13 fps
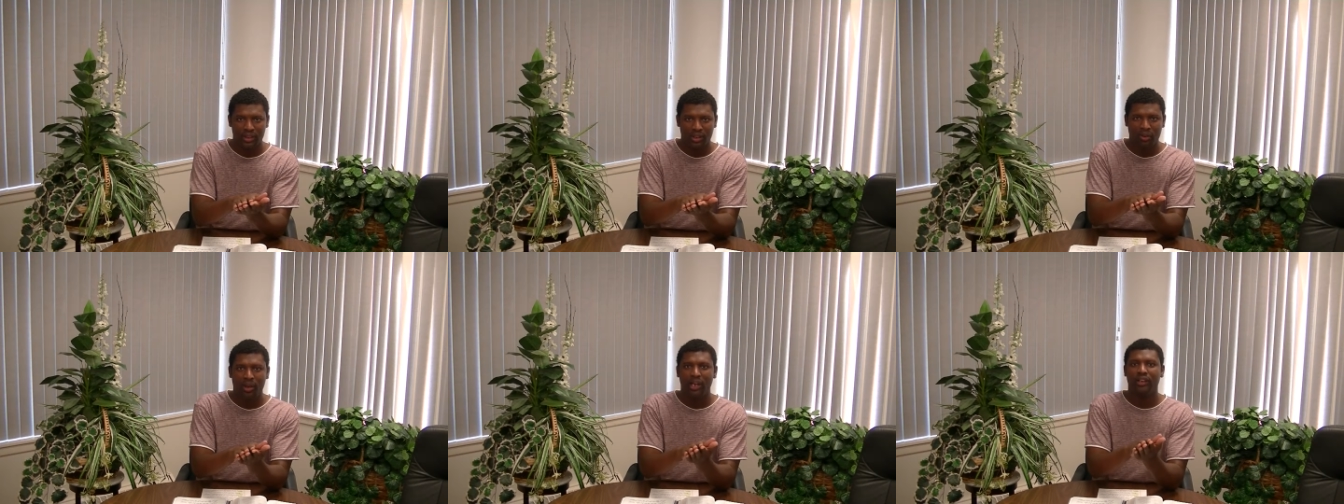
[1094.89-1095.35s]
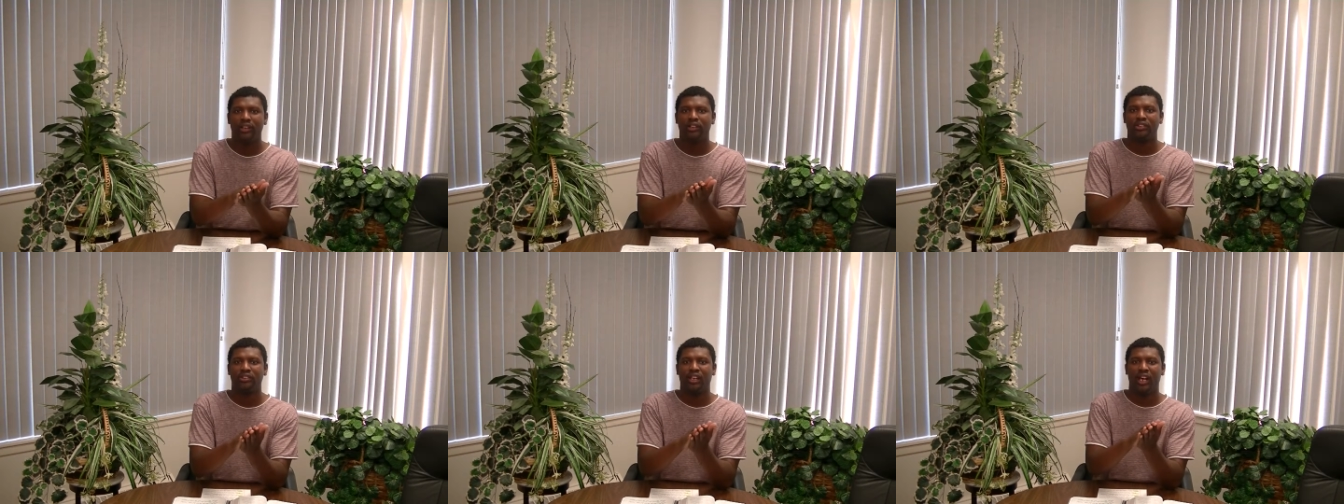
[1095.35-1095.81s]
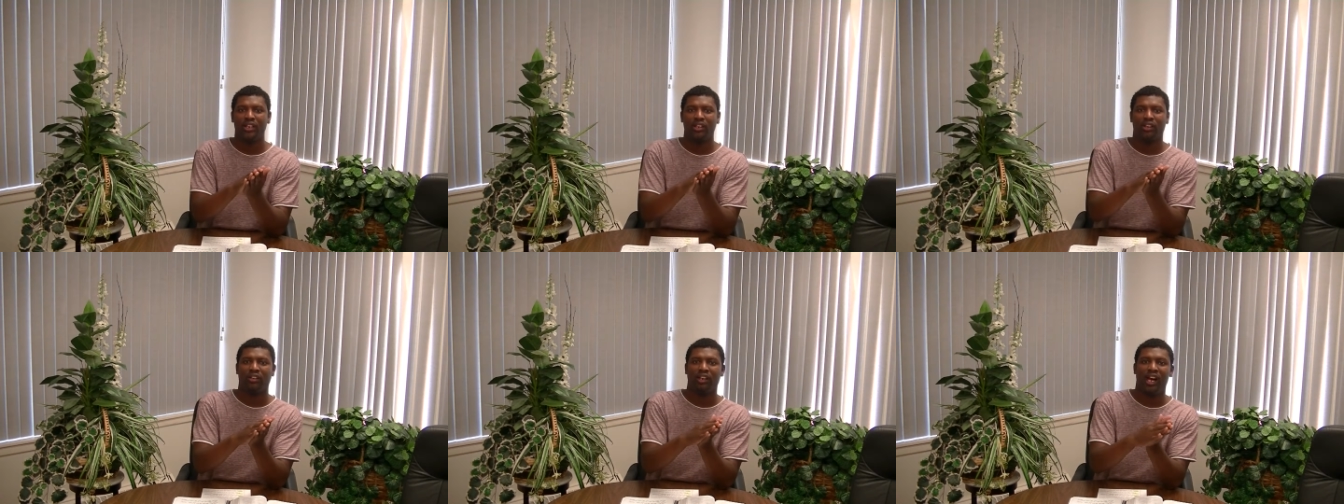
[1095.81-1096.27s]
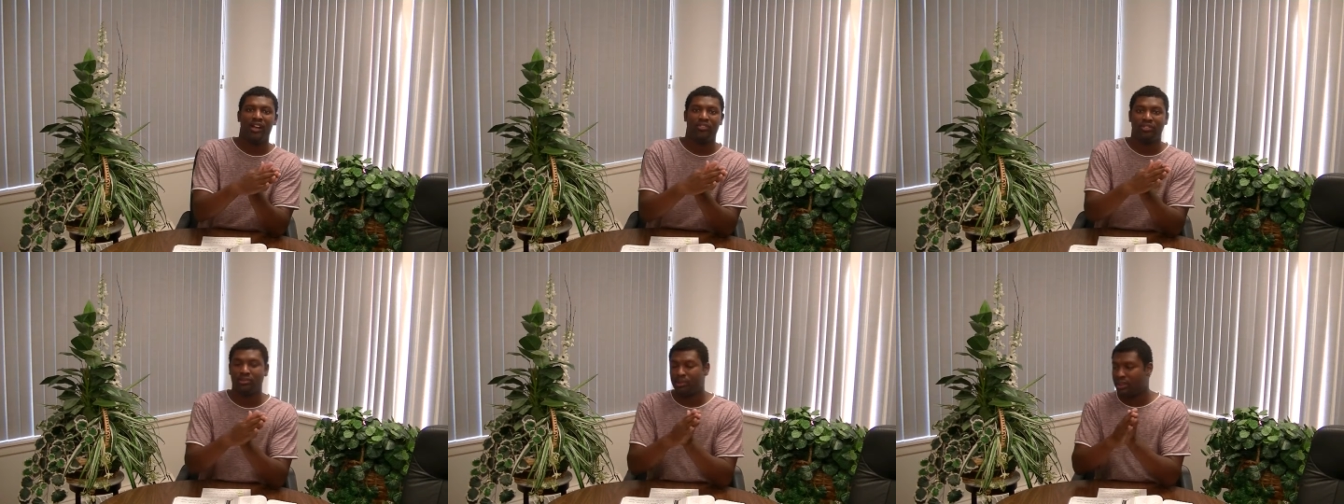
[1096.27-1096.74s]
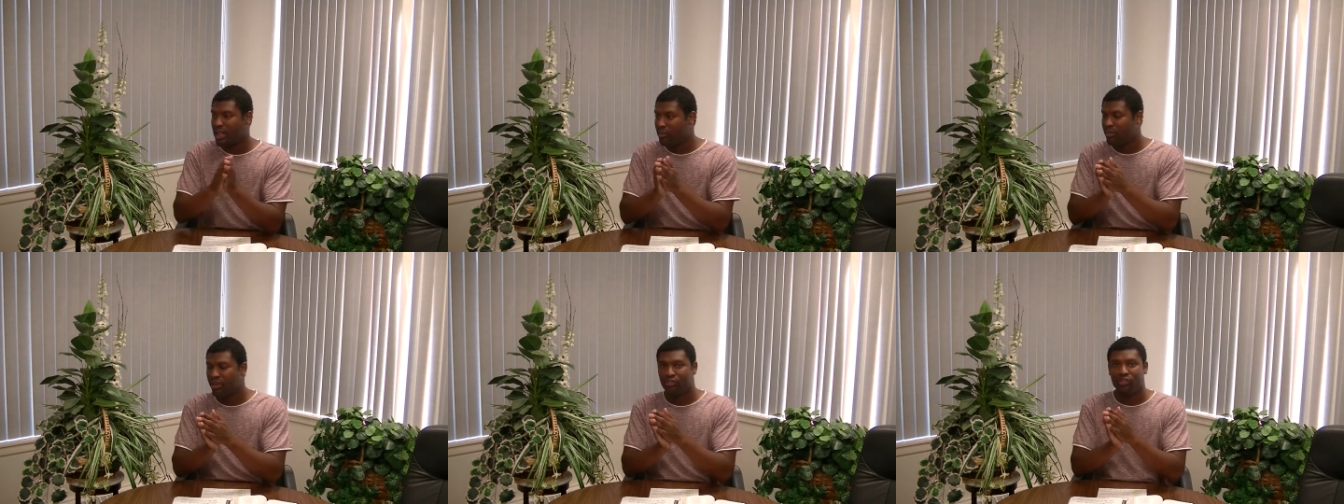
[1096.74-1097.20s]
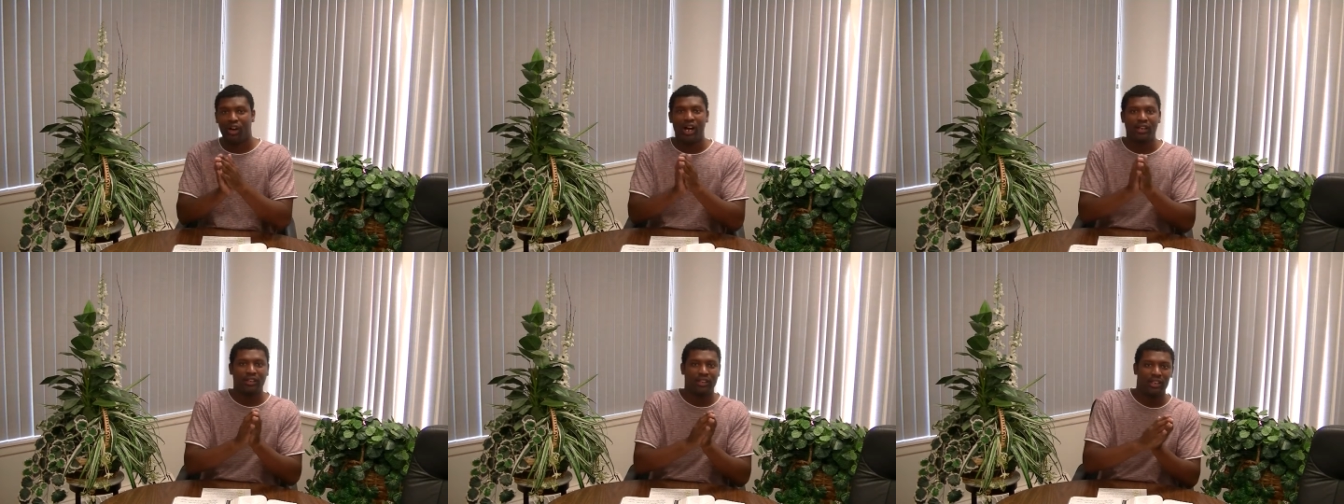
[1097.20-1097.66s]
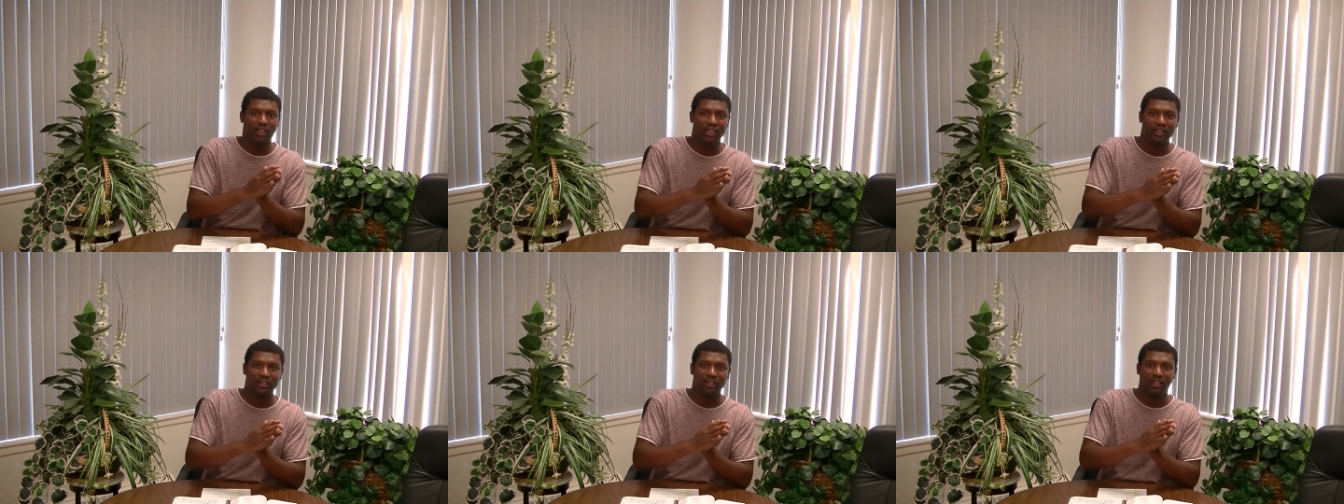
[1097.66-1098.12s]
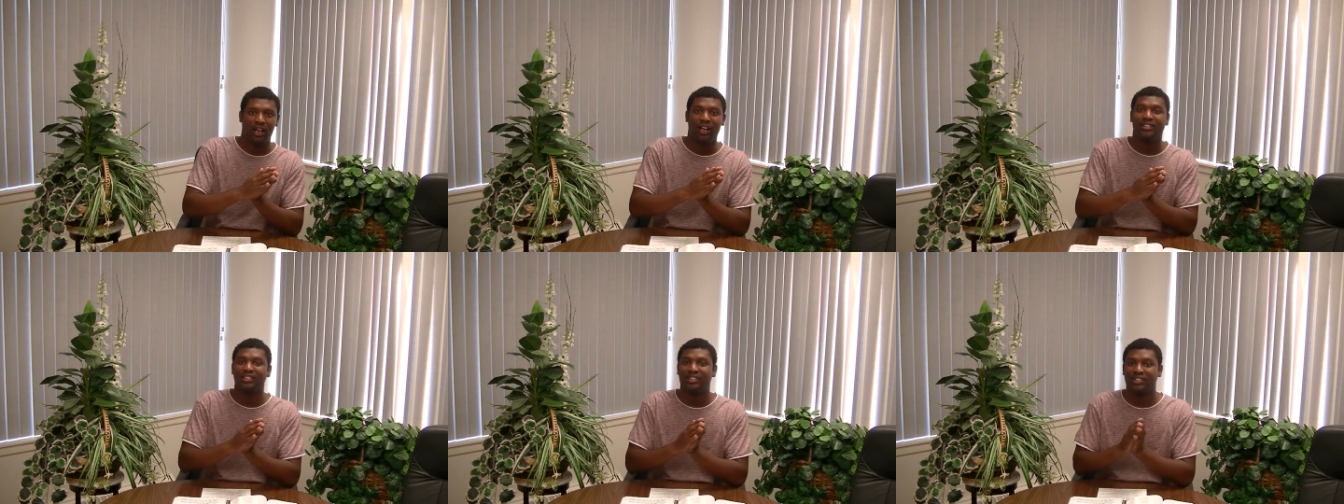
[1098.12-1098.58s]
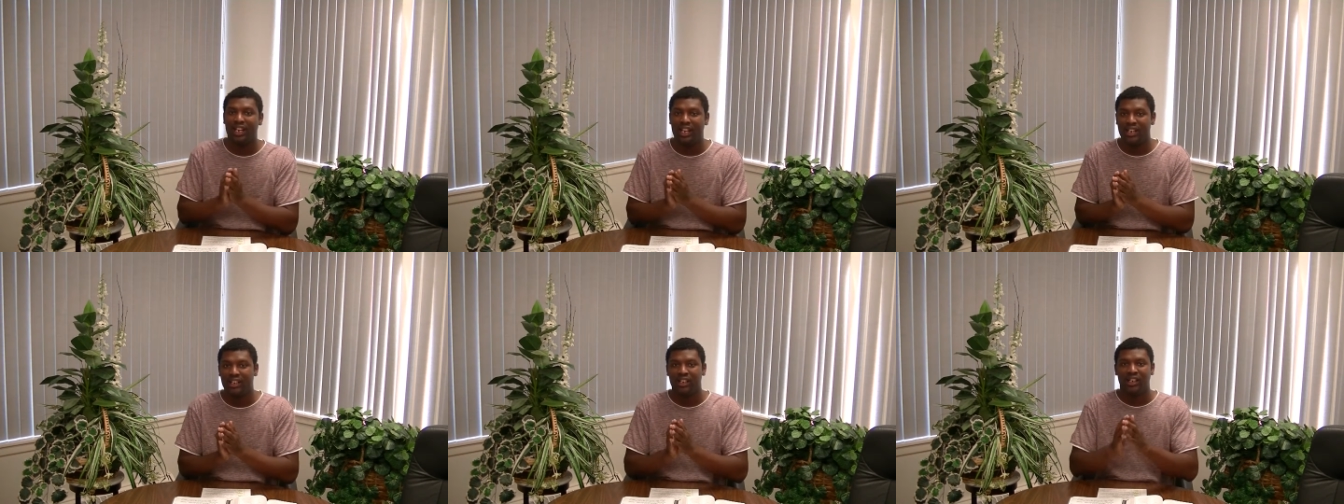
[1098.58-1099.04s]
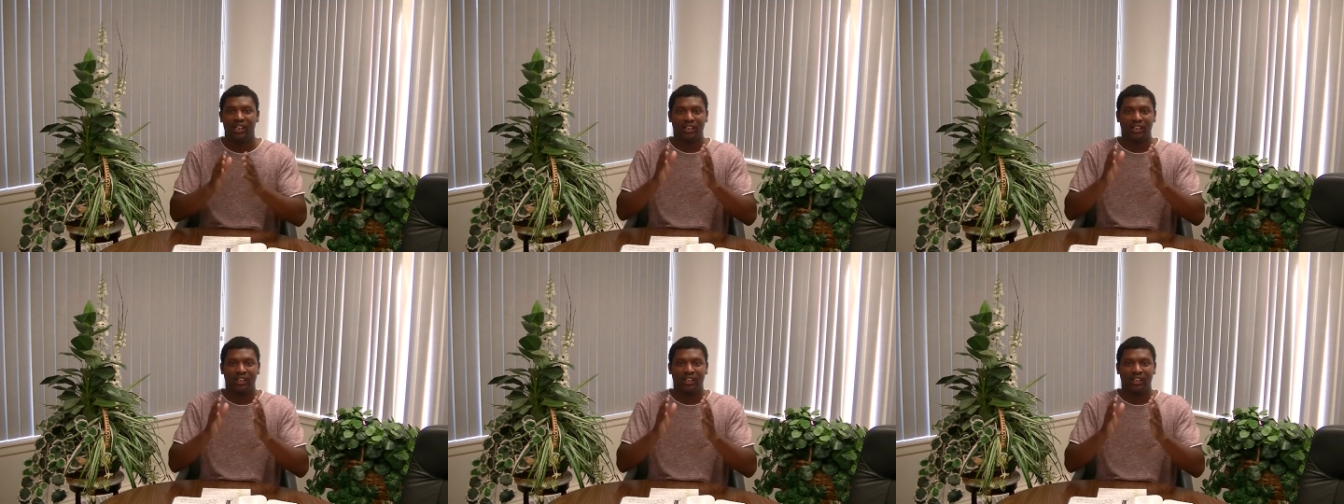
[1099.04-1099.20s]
When it looks like your life is becoming rocky and unsteady,